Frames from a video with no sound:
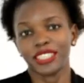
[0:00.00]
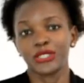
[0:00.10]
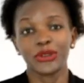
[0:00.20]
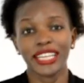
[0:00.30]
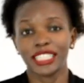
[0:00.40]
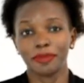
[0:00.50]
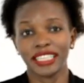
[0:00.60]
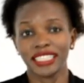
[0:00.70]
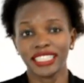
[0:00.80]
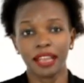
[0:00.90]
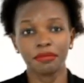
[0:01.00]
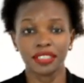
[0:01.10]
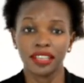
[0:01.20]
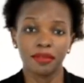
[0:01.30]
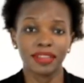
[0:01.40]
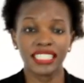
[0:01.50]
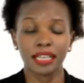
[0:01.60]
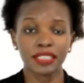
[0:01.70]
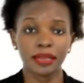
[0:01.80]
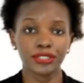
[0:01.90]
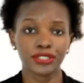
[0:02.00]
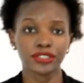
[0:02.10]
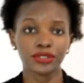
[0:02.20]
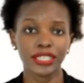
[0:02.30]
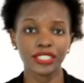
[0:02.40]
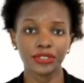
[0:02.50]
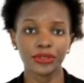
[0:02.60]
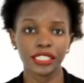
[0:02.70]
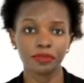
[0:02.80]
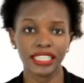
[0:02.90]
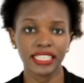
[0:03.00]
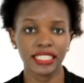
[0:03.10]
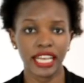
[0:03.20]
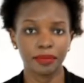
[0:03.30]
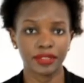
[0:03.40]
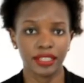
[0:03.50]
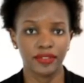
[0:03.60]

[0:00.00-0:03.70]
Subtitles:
do it many times. But sometimes you don't want to do it many times.